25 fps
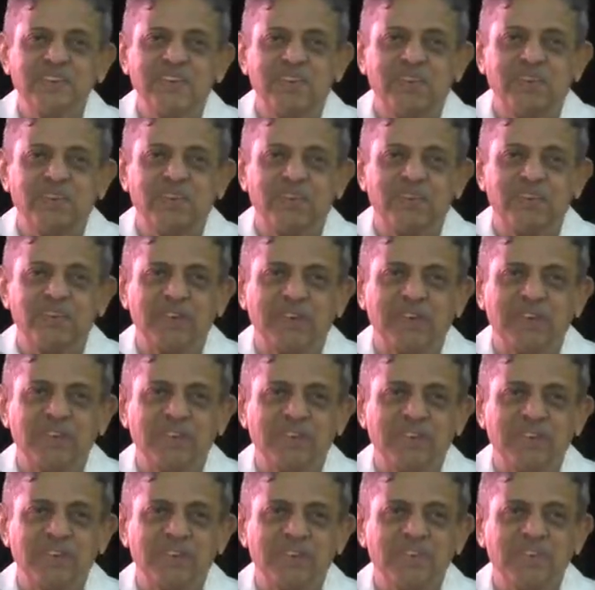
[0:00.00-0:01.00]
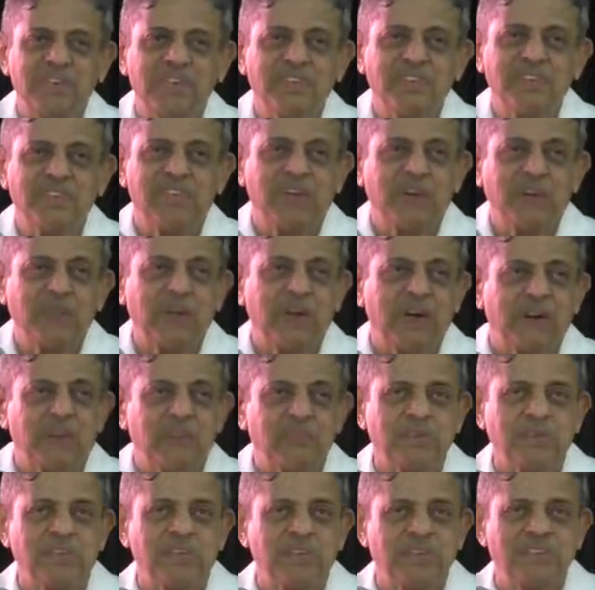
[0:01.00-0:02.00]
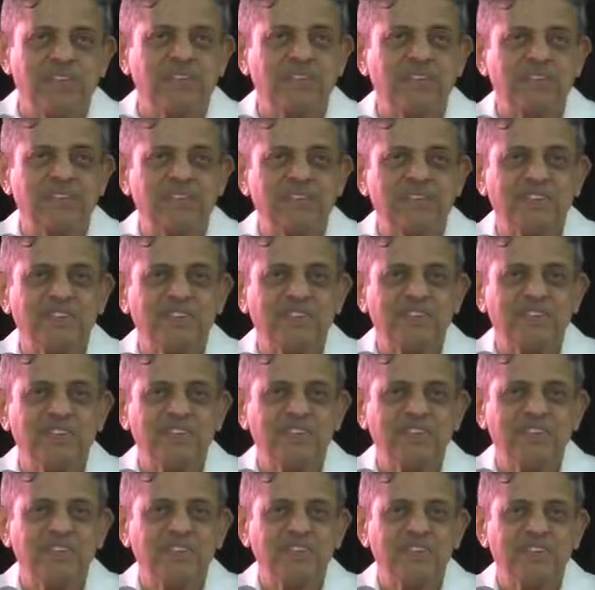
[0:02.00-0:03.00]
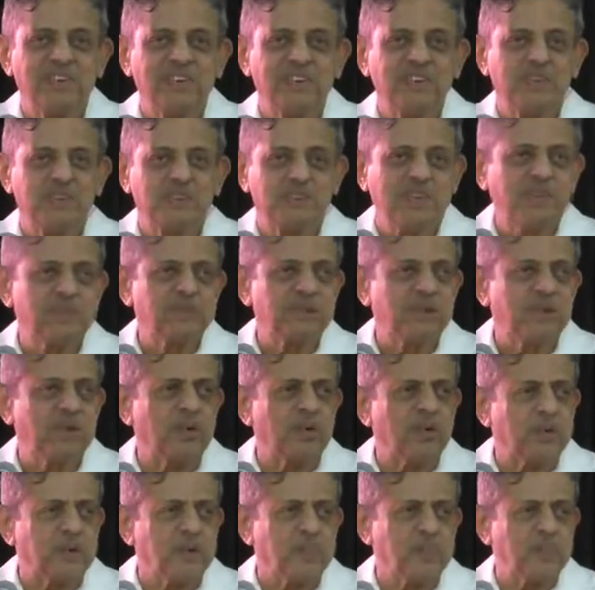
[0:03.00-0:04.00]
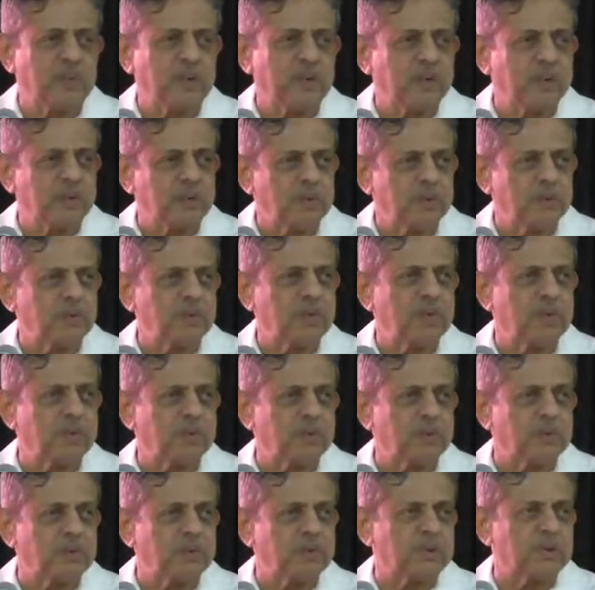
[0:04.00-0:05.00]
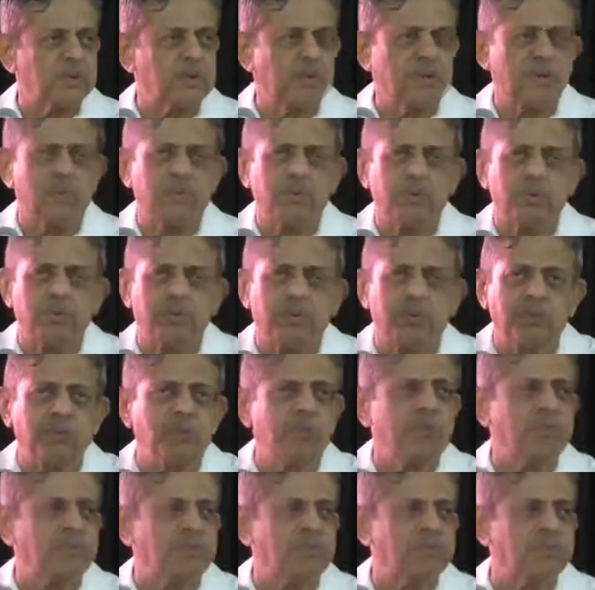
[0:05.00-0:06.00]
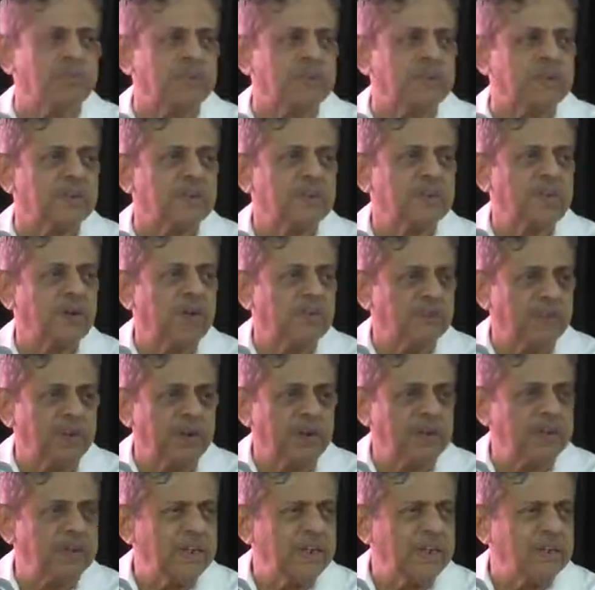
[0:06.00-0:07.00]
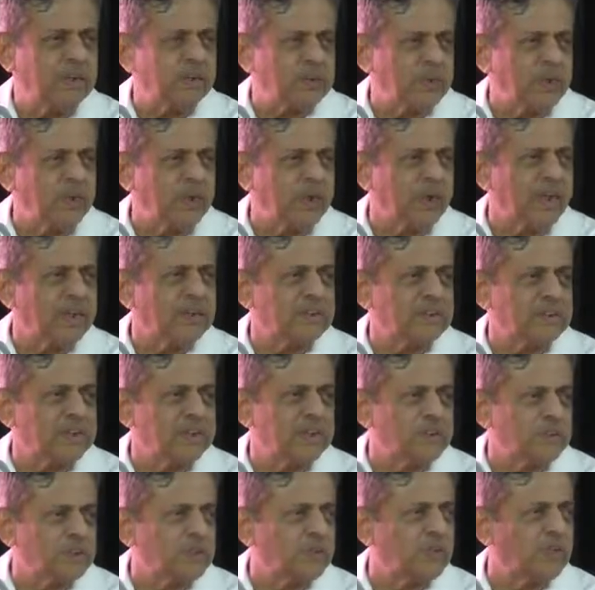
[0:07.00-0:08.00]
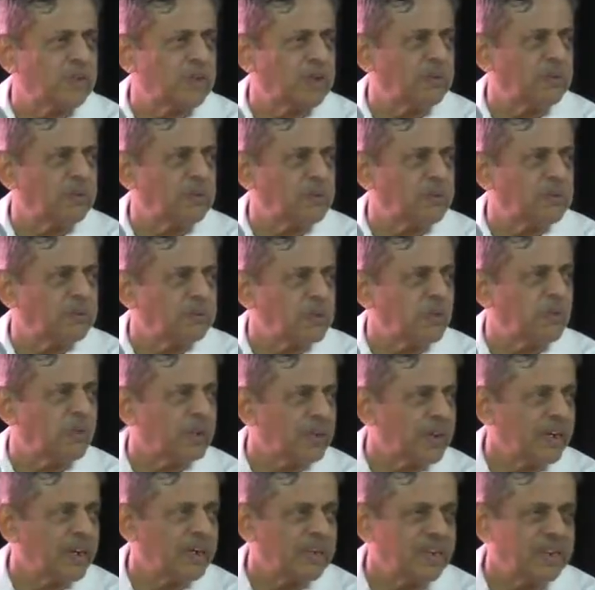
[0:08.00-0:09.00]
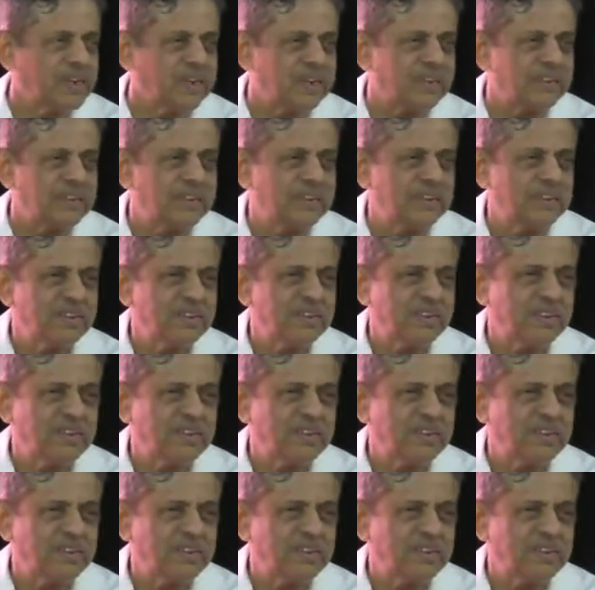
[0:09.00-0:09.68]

Every day. We have Birla Mandirs. So they spend a lot of money, close and close, and build a beautiful temple, and maintain it so nicely, so wonderfully, so cleanly.